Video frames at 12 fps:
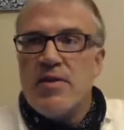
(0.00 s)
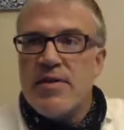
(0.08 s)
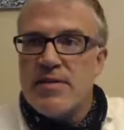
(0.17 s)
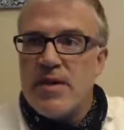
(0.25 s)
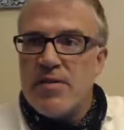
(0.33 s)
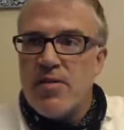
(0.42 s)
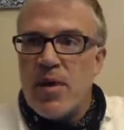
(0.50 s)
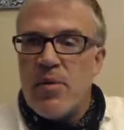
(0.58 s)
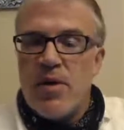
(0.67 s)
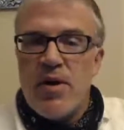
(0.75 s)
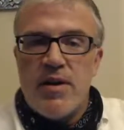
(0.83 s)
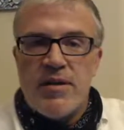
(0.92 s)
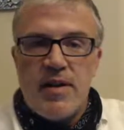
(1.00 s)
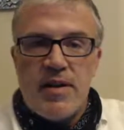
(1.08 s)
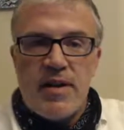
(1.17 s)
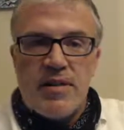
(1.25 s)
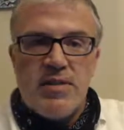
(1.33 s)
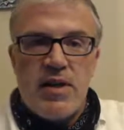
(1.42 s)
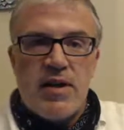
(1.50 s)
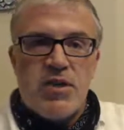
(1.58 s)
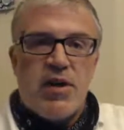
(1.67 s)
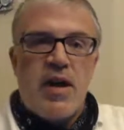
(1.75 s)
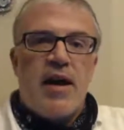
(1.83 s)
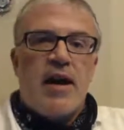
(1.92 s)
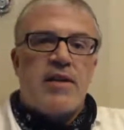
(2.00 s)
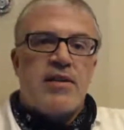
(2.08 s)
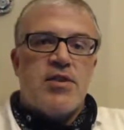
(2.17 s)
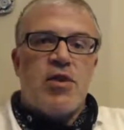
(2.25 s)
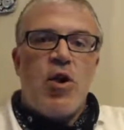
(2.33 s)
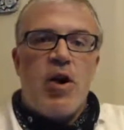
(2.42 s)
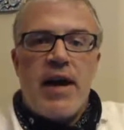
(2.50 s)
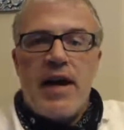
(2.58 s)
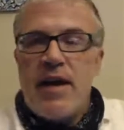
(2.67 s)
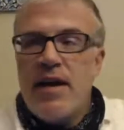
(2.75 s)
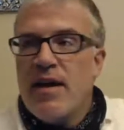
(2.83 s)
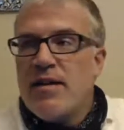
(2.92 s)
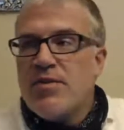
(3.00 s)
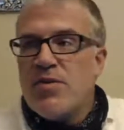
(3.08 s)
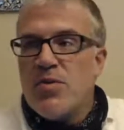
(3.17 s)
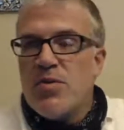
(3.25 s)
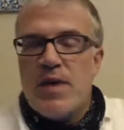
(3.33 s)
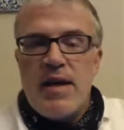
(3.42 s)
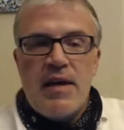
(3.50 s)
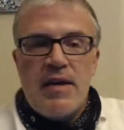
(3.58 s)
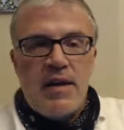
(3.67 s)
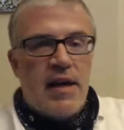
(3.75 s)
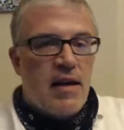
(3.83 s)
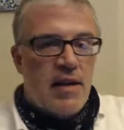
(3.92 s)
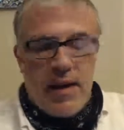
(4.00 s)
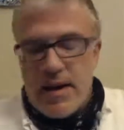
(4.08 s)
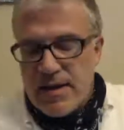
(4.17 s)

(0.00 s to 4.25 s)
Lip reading: Is that the right word? I think that's Yiddish. This longing to read the Iliad.